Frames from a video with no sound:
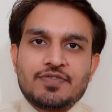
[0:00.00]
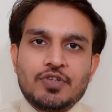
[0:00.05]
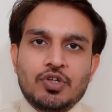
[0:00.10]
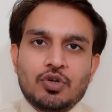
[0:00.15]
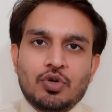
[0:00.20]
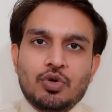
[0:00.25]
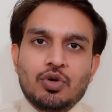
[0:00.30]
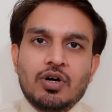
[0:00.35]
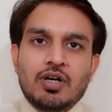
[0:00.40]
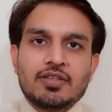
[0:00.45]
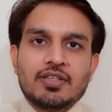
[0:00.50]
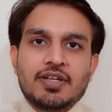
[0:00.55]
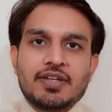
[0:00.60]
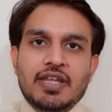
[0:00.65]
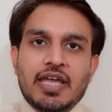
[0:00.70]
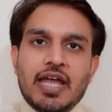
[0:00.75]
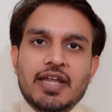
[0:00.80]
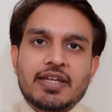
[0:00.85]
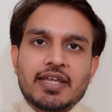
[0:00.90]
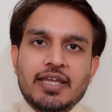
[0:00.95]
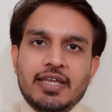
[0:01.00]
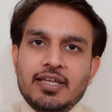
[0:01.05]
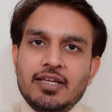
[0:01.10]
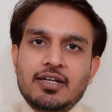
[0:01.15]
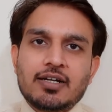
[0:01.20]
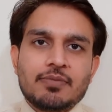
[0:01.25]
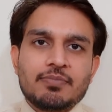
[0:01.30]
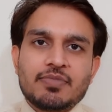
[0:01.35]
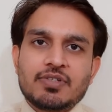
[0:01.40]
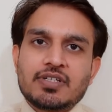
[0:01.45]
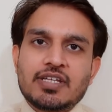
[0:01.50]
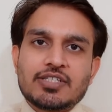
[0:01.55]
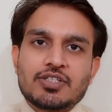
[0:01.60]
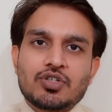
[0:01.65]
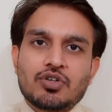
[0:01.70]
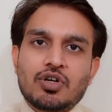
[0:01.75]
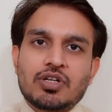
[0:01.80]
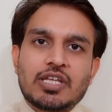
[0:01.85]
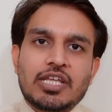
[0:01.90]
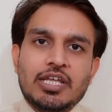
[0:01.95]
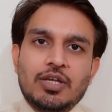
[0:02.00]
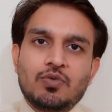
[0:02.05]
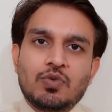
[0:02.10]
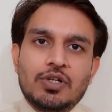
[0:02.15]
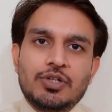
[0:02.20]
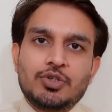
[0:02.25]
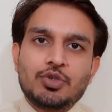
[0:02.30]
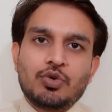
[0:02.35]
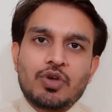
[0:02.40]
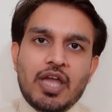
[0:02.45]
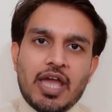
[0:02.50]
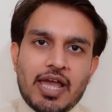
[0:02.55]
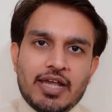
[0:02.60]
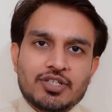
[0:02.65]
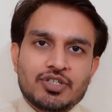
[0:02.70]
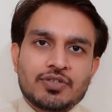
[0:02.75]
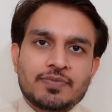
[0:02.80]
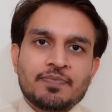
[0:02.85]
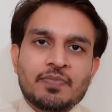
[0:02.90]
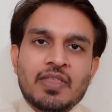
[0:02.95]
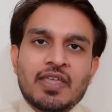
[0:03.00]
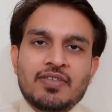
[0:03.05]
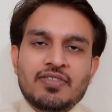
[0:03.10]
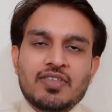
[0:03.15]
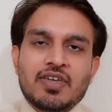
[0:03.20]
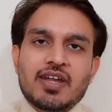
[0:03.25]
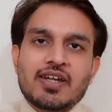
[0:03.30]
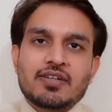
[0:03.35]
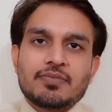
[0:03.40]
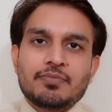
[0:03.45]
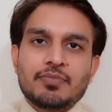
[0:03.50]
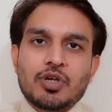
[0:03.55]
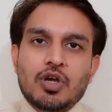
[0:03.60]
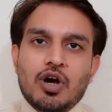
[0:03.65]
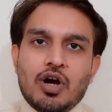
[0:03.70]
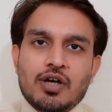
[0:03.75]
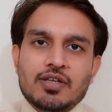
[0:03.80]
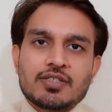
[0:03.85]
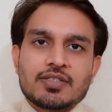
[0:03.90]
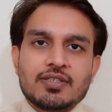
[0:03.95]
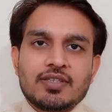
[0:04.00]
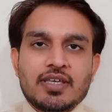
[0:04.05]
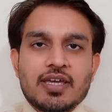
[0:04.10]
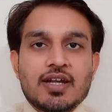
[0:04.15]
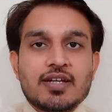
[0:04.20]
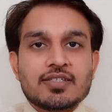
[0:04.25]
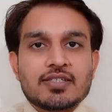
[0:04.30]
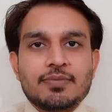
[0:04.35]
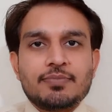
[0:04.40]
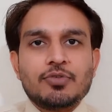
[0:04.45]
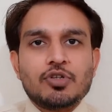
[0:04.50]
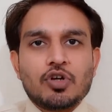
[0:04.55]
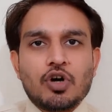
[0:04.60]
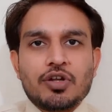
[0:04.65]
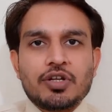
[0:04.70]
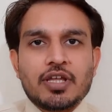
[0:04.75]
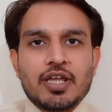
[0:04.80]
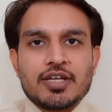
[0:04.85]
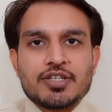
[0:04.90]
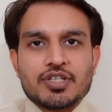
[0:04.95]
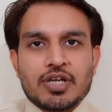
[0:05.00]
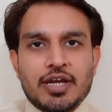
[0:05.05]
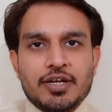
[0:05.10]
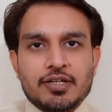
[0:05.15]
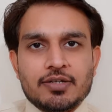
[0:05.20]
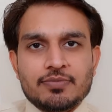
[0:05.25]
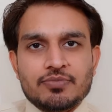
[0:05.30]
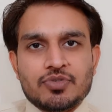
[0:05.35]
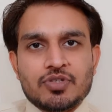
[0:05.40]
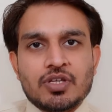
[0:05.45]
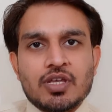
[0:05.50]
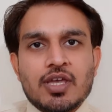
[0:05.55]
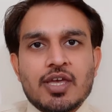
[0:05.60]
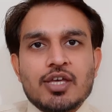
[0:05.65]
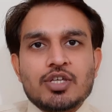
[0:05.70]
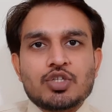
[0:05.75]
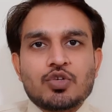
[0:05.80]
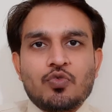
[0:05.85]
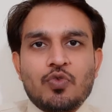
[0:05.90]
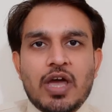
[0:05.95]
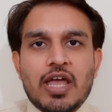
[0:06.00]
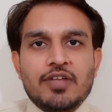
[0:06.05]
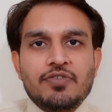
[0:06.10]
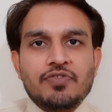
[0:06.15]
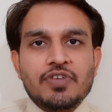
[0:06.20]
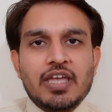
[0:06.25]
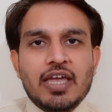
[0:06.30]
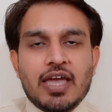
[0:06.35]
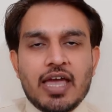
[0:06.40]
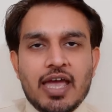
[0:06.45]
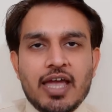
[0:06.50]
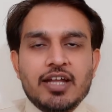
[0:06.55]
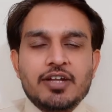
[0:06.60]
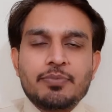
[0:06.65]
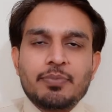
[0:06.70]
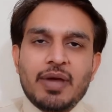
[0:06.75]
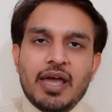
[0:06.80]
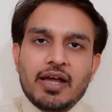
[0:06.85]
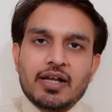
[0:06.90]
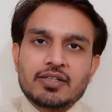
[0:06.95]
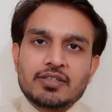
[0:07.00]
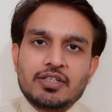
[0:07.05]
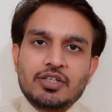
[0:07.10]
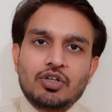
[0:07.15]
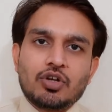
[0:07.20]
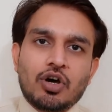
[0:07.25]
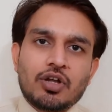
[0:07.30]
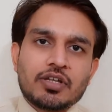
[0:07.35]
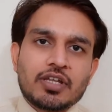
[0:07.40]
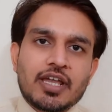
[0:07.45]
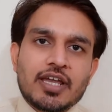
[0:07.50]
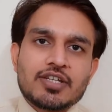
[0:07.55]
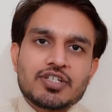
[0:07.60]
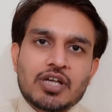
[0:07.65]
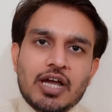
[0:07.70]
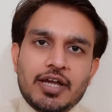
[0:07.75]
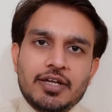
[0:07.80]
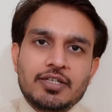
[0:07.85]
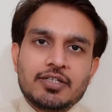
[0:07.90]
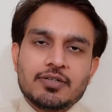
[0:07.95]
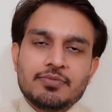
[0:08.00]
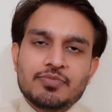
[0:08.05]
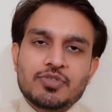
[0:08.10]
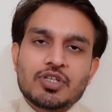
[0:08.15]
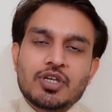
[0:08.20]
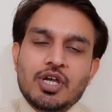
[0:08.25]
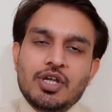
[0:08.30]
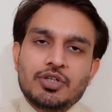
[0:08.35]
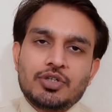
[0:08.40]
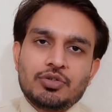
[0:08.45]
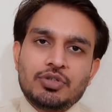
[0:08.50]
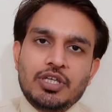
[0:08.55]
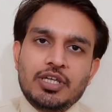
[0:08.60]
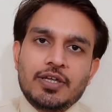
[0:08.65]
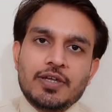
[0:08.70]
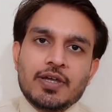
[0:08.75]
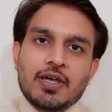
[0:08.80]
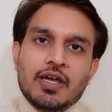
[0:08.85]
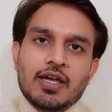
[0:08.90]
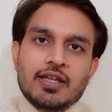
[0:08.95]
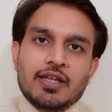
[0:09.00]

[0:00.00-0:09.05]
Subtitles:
we know, the net income does not equal to cash because there are some non-cash items. So when we add back the non-cash items to the